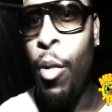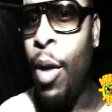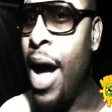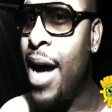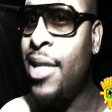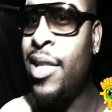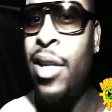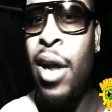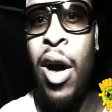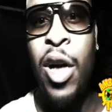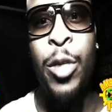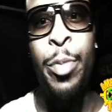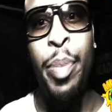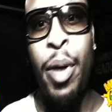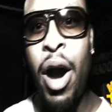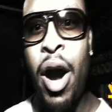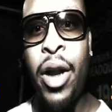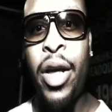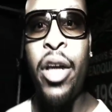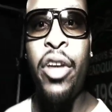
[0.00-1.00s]
Rock stars
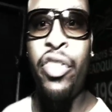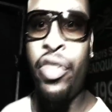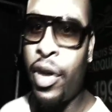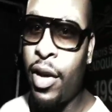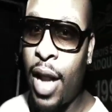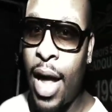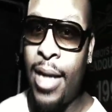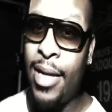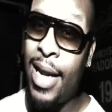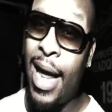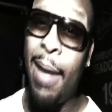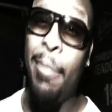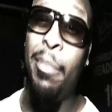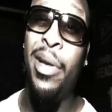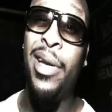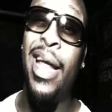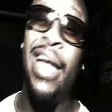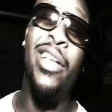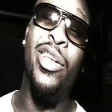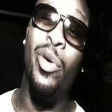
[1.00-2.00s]
party and shit like that,
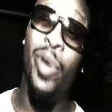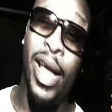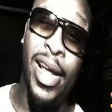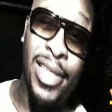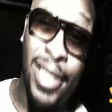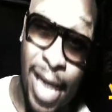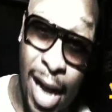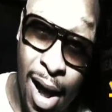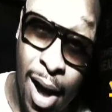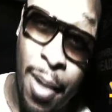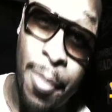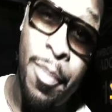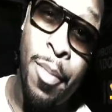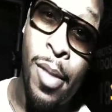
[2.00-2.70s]
but they do their job.